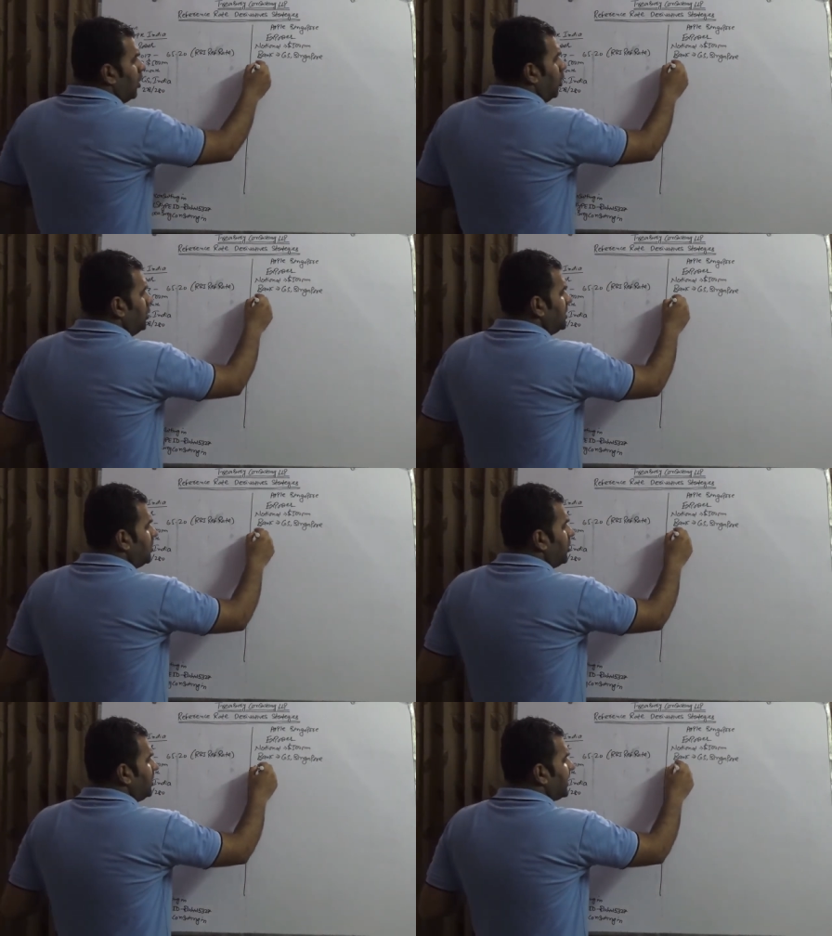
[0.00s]
On the
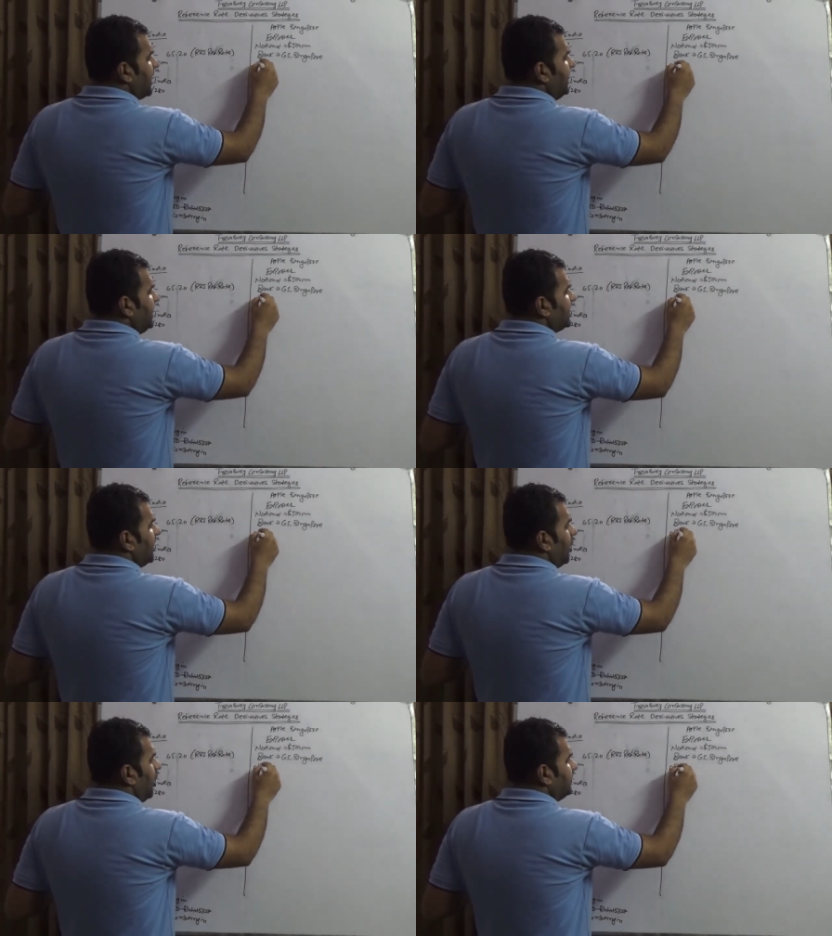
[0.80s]
contrary,
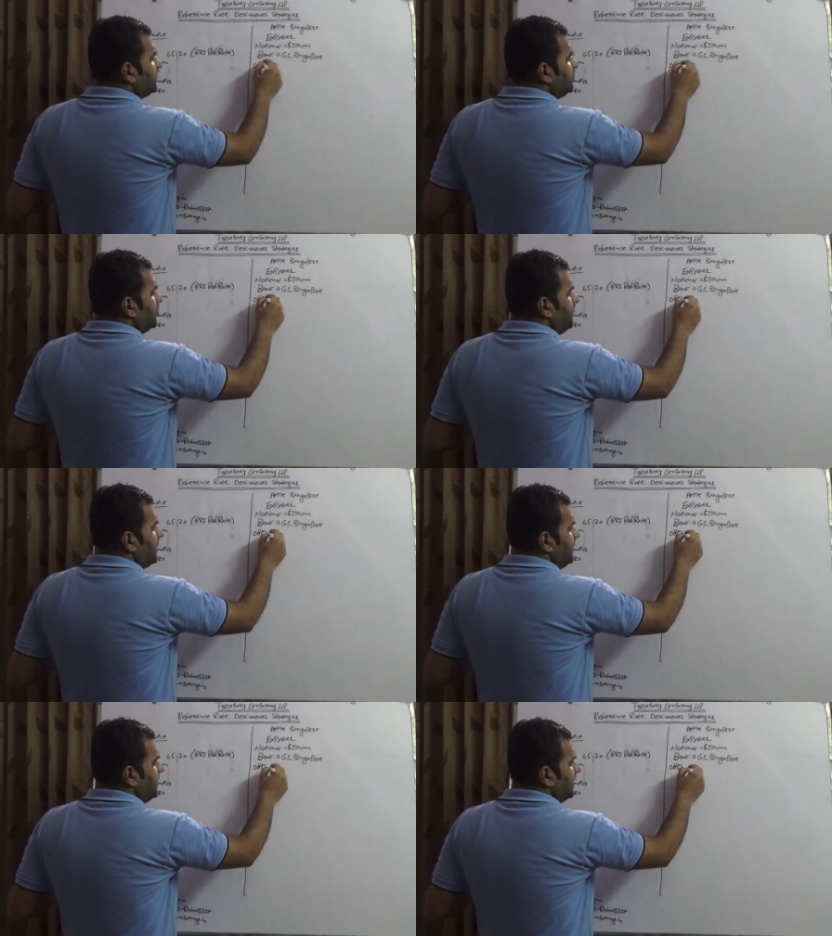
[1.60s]
the offshore
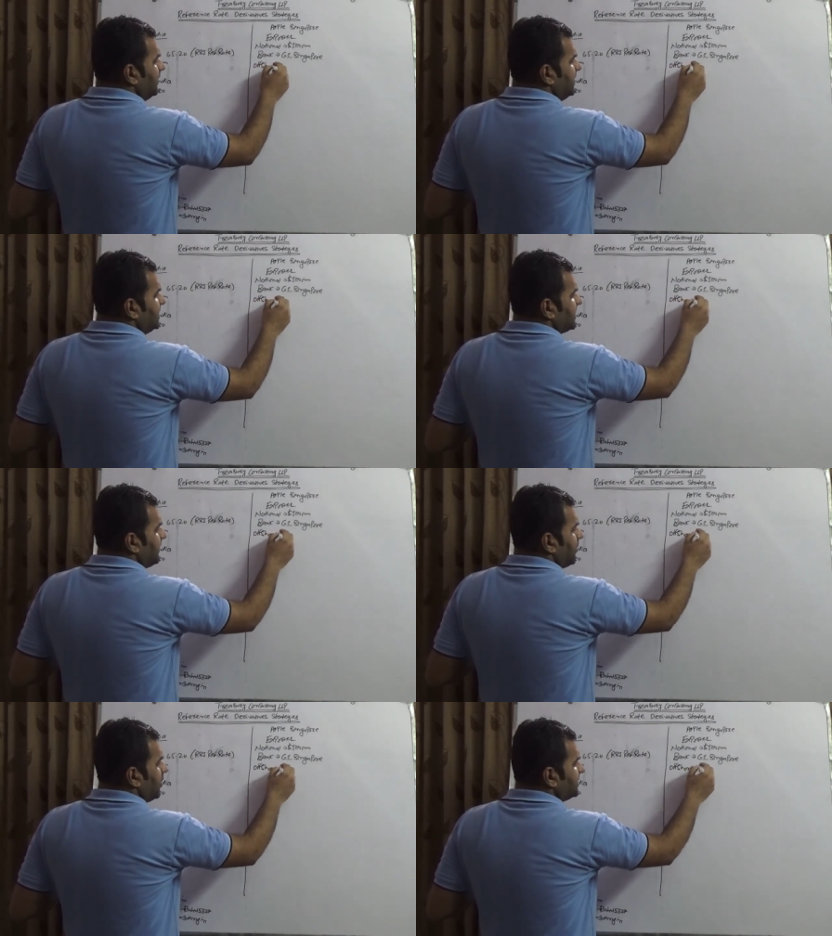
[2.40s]
premium is
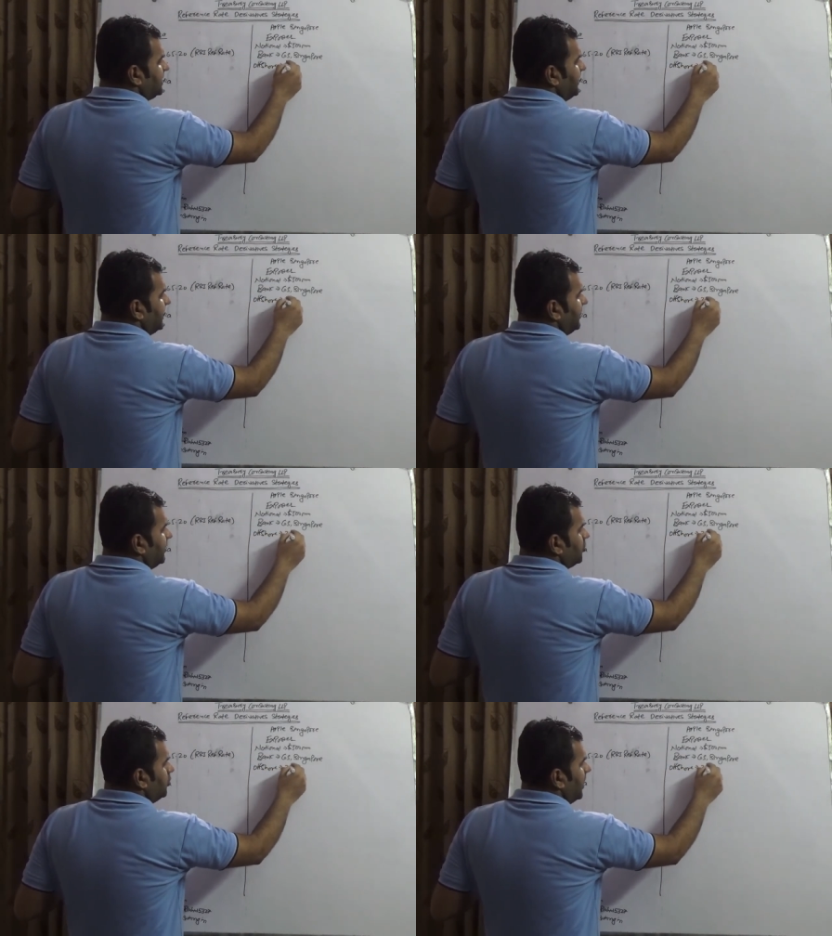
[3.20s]
approximately
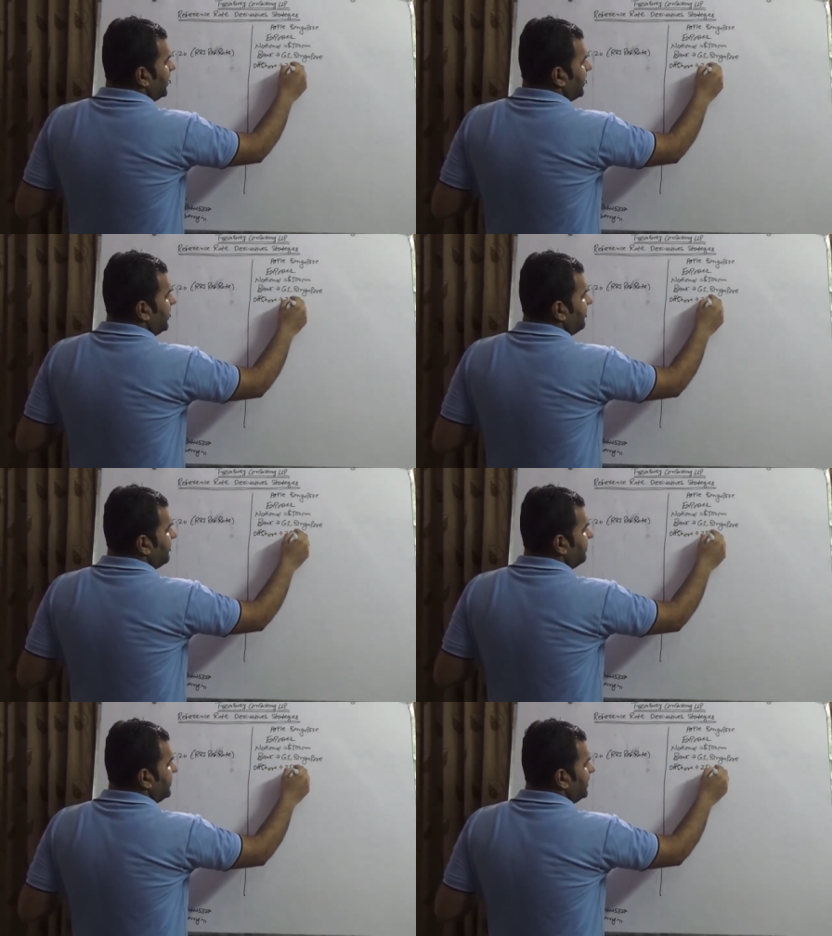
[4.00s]

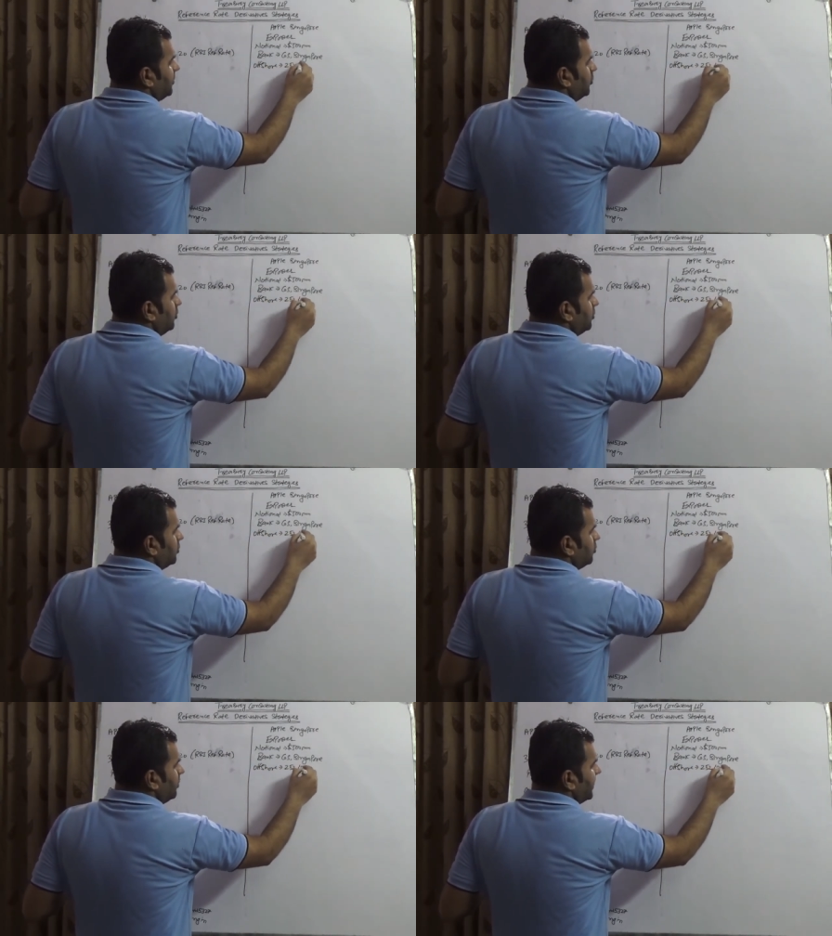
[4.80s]
252 to
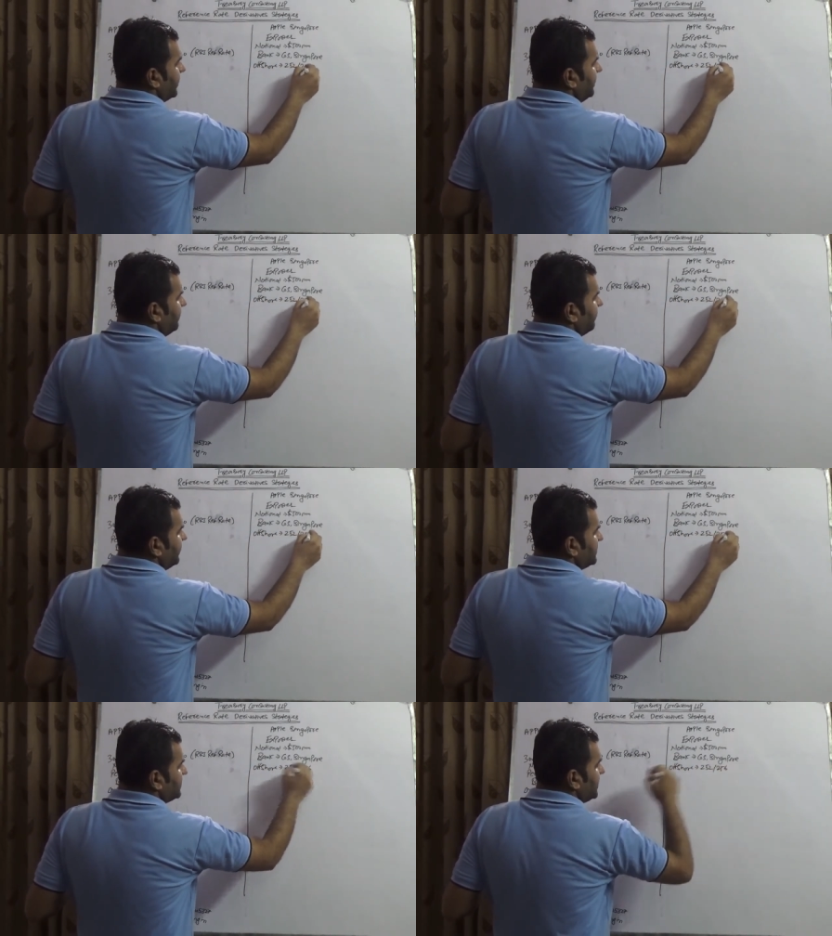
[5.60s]

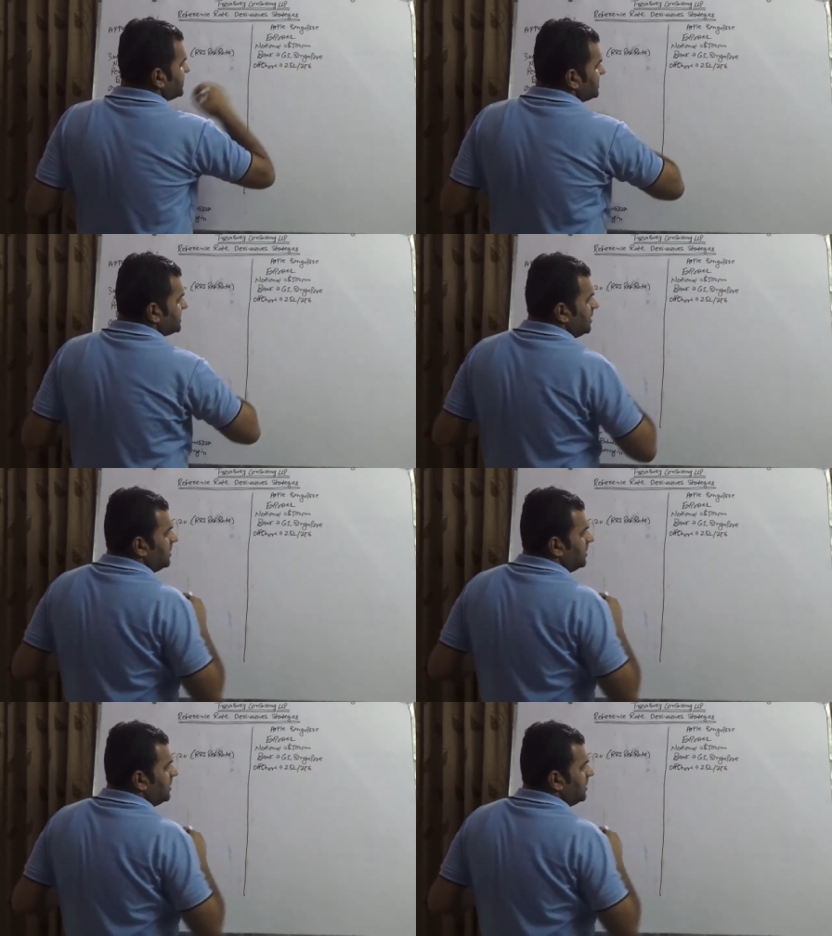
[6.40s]
256,